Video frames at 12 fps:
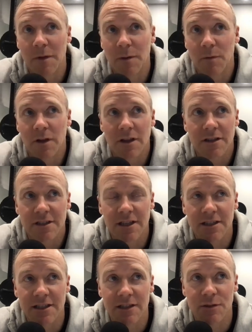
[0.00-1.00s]
well,
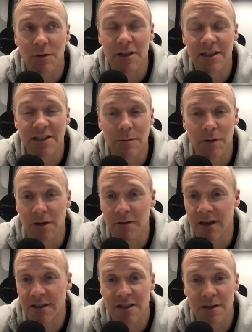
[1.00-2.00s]
it's really similar, right?
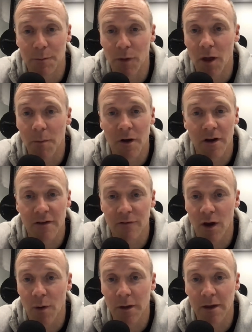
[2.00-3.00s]
It's in the ballpark of
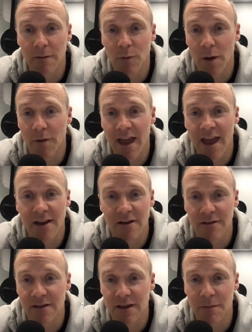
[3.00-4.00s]
where we anchor
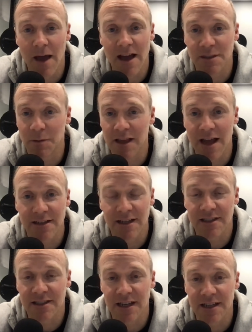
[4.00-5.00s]
the maximal lactate
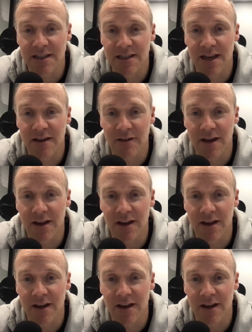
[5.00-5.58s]
steady state, right? And